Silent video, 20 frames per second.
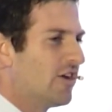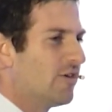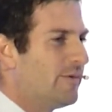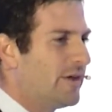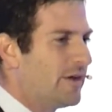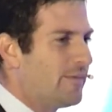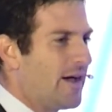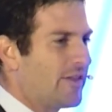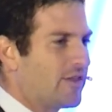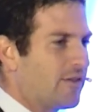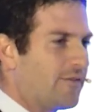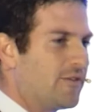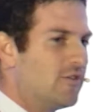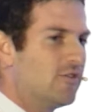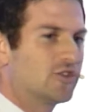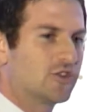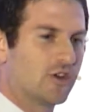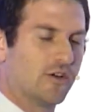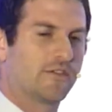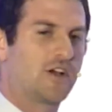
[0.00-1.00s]
bit about the
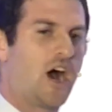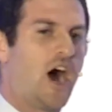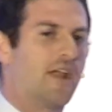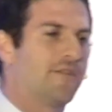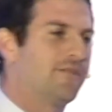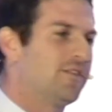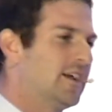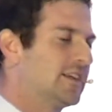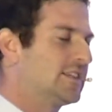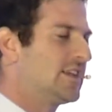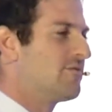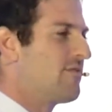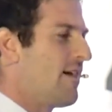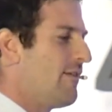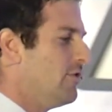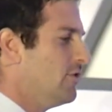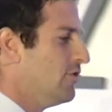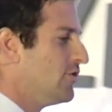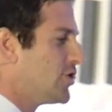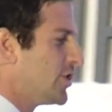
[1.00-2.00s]
future of conflict and
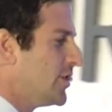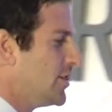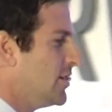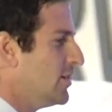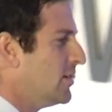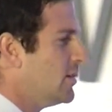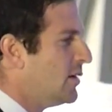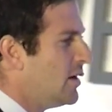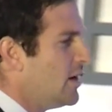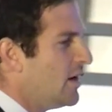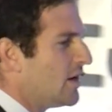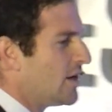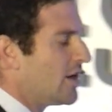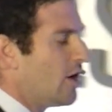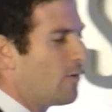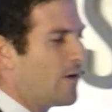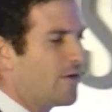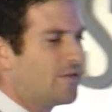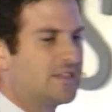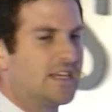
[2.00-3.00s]
revolution.
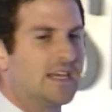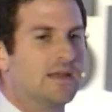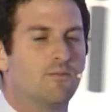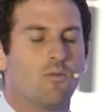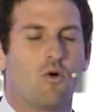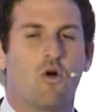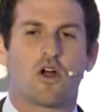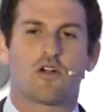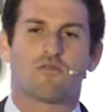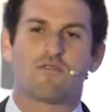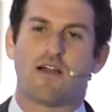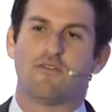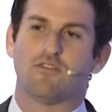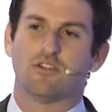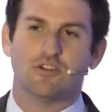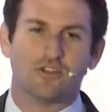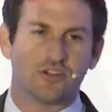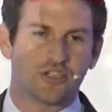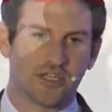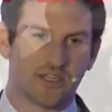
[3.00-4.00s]
We've seen more
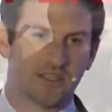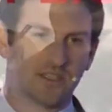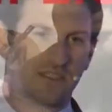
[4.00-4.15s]
revolutions